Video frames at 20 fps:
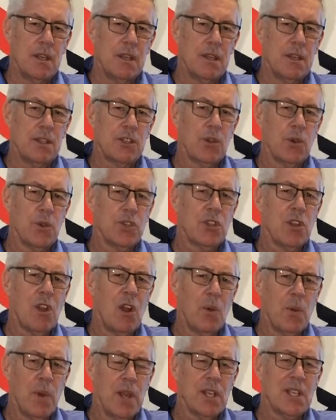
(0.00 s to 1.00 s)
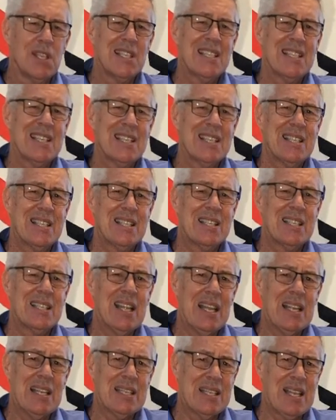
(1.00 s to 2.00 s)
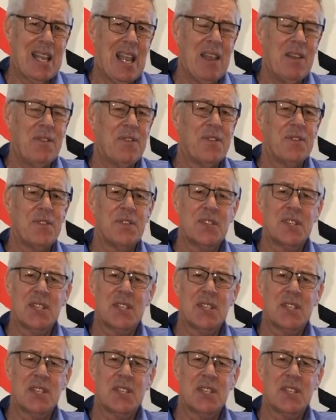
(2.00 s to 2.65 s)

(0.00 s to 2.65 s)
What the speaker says: So as always, stay safe,